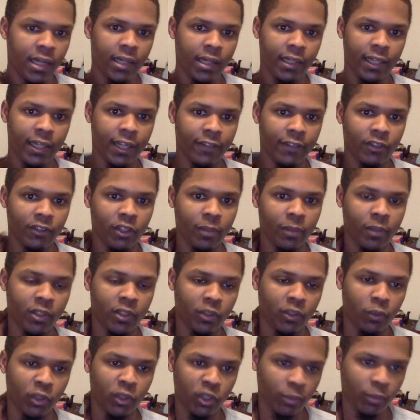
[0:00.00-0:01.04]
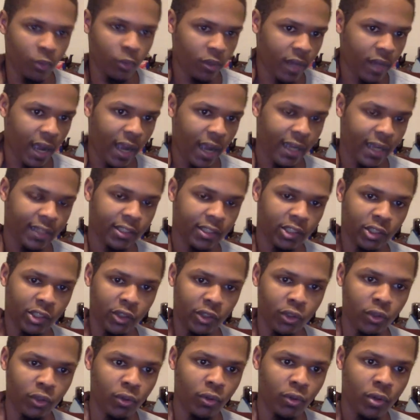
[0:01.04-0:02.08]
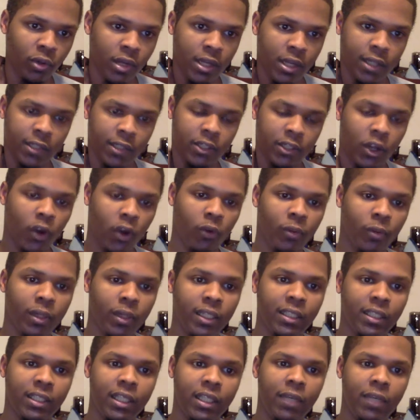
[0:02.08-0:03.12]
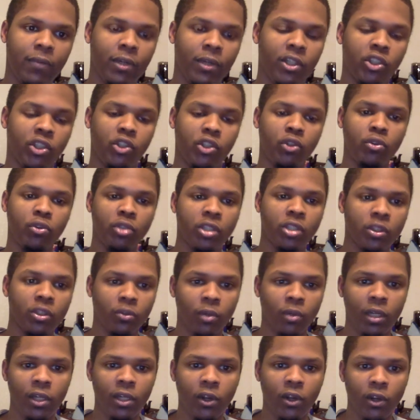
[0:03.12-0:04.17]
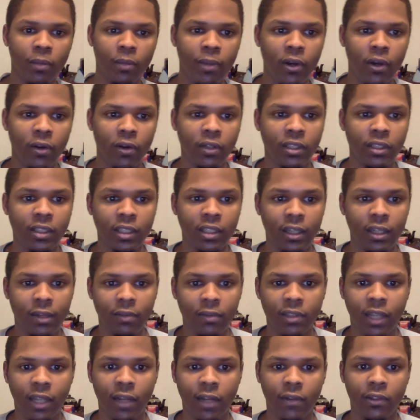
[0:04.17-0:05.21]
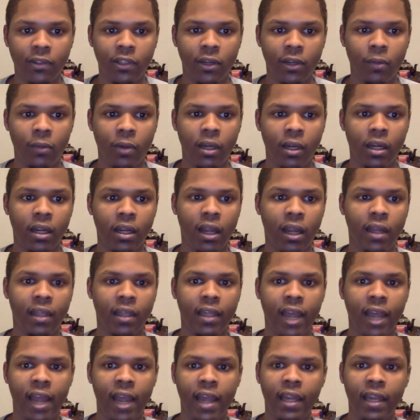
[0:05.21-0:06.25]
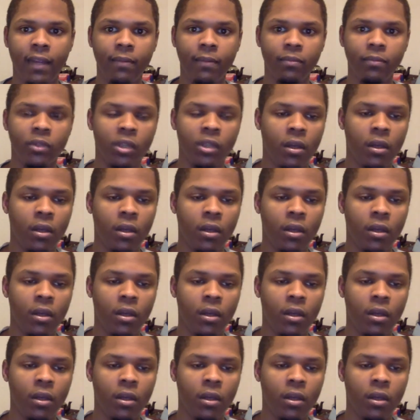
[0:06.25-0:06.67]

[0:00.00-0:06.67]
Gives them a switchable guy too. Don't really see what his use is really going to be on this team because I don't see him winning a lot of games.